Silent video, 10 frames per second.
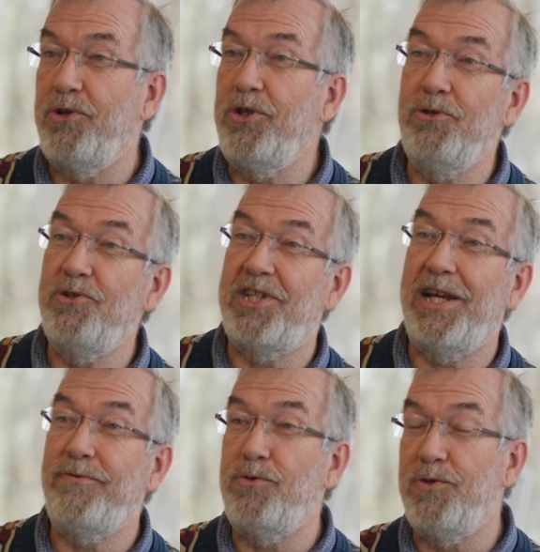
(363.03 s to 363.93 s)
you'll just
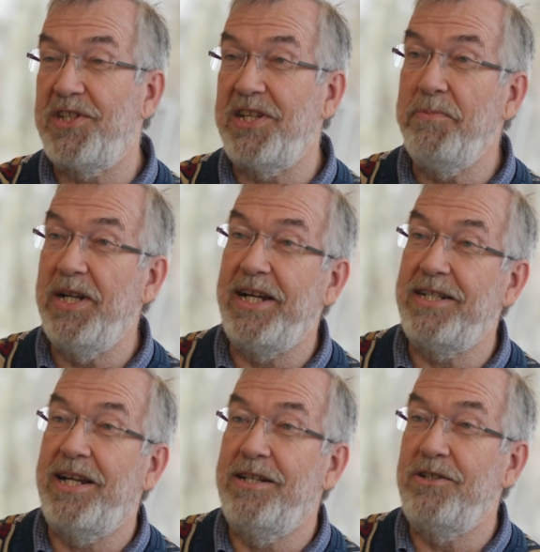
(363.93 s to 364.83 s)
have to assimilate
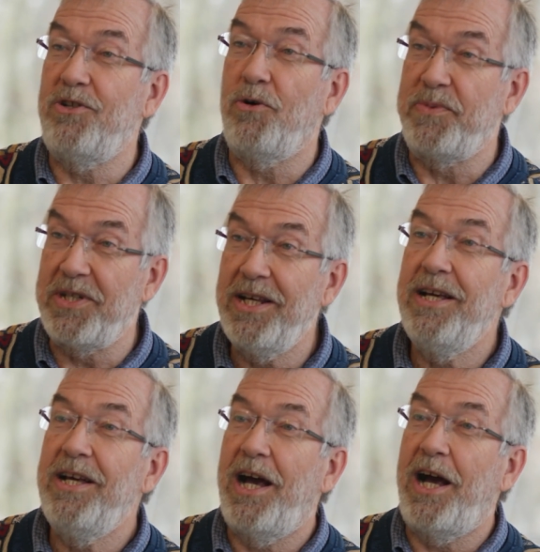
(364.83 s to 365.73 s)
and adopt
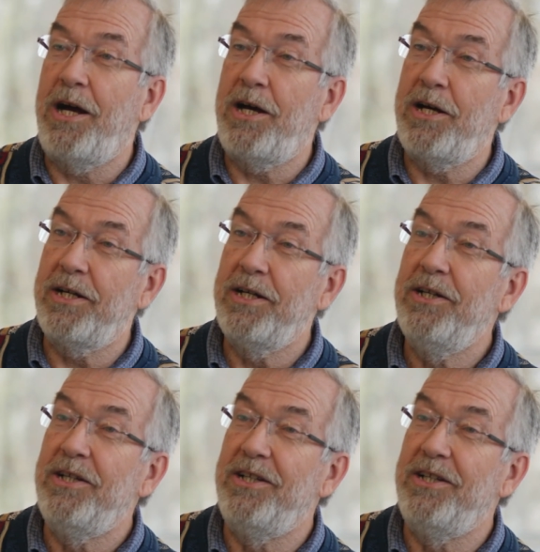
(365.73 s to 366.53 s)
our